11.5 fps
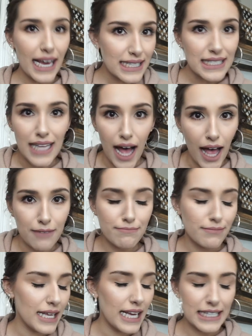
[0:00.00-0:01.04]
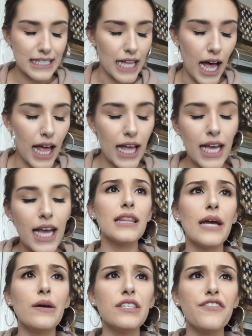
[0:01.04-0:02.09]
It's not. It's not.
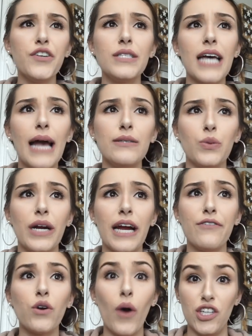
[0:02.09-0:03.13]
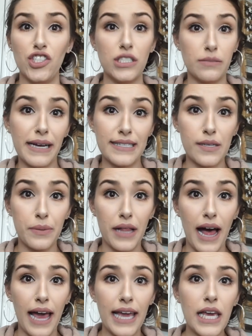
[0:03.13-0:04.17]
There was a few times where I've questioned my
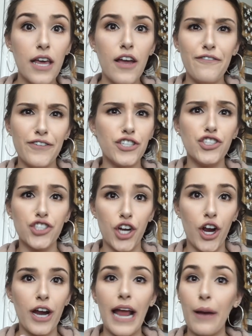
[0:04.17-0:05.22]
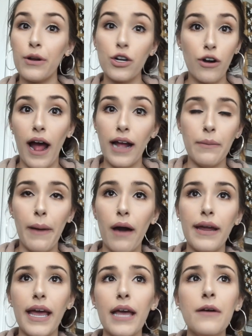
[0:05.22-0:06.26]
supply for sure and I would cry about
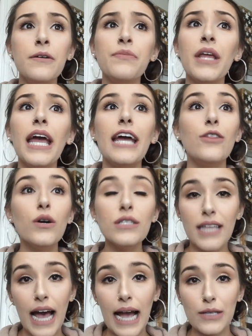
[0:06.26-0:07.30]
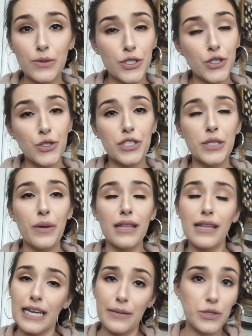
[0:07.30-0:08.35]
it. And those times were usually when
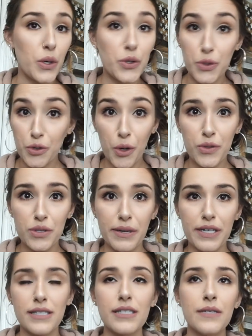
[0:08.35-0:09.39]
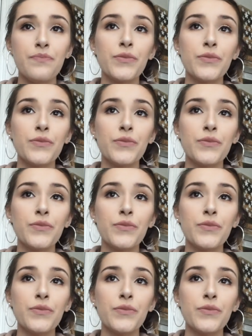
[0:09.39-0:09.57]
Lana was going through growth spurts.